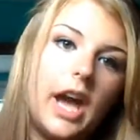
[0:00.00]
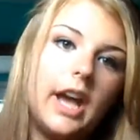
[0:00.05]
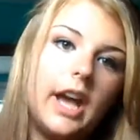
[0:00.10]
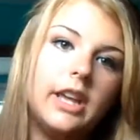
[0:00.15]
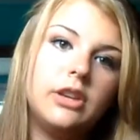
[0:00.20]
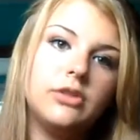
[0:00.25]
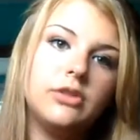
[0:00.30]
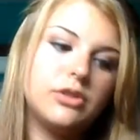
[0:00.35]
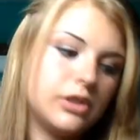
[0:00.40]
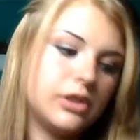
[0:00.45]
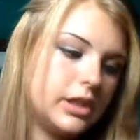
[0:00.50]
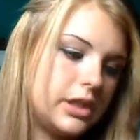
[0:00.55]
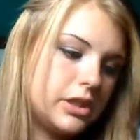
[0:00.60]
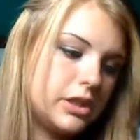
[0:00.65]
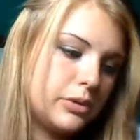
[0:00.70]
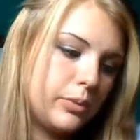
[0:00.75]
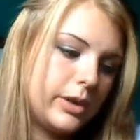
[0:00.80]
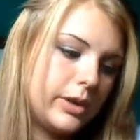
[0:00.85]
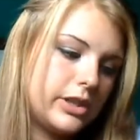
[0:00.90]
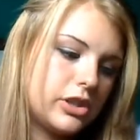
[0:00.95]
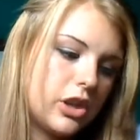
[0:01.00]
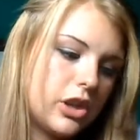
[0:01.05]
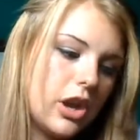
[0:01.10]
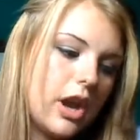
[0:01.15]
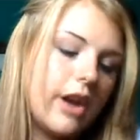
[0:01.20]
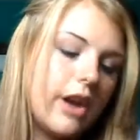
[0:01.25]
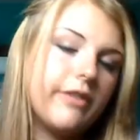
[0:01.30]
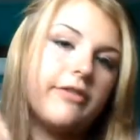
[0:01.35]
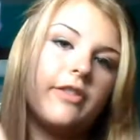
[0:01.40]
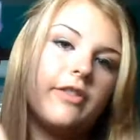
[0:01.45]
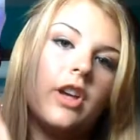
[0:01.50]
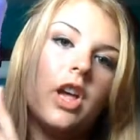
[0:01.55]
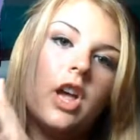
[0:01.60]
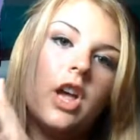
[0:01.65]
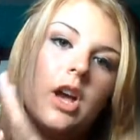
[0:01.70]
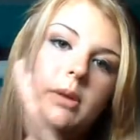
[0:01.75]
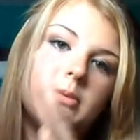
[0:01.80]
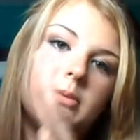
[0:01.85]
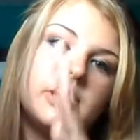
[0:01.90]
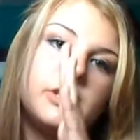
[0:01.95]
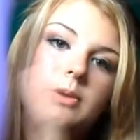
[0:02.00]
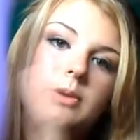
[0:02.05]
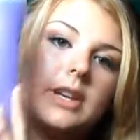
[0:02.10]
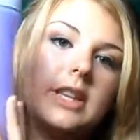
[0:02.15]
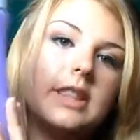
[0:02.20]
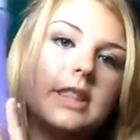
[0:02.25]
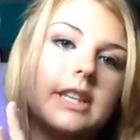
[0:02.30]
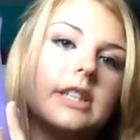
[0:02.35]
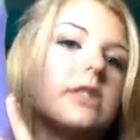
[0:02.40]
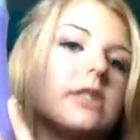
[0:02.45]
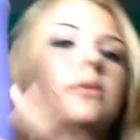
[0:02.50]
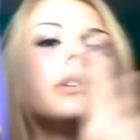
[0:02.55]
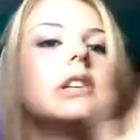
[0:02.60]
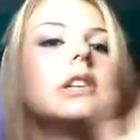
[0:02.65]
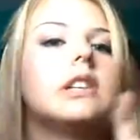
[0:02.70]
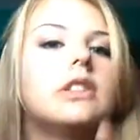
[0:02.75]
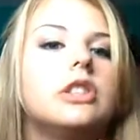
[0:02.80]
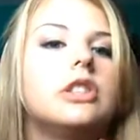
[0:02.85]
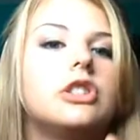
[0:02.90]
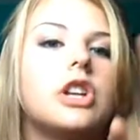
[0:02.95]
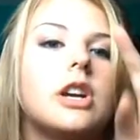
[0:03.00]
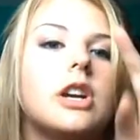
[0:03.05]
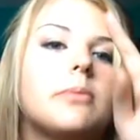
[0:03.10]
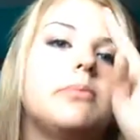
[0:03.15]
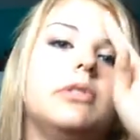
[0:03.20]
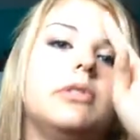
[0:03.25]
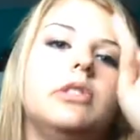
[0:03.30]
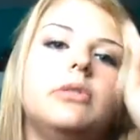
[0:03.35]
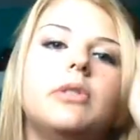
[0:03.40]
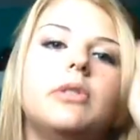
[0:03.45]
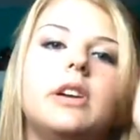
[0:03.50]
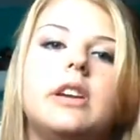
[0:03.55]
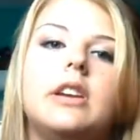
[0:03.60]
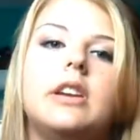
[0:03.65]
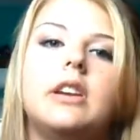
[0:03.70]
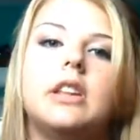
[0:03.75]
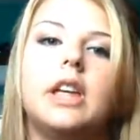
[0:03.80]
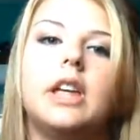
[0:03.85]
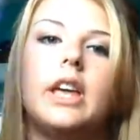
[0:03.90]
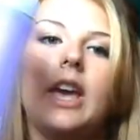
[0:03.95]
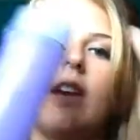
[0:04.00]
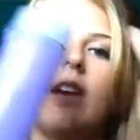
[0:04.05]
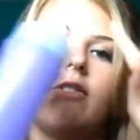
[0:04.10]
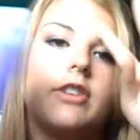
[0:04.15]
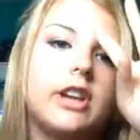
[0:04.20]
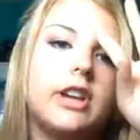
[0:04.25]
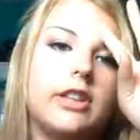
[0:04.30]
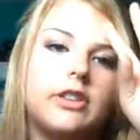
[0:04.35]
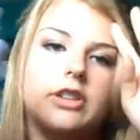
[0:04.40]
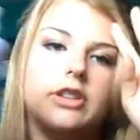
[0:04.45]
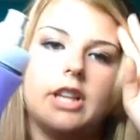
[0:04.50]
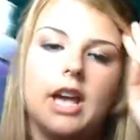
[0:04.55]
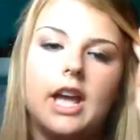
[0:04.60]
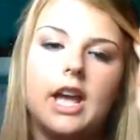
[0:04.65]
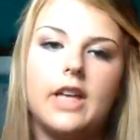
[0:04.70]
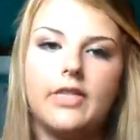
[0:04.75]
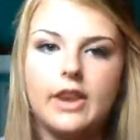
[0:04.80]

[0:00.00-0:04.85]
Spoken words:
I usually switch off between this one and the dark blue one like every other day,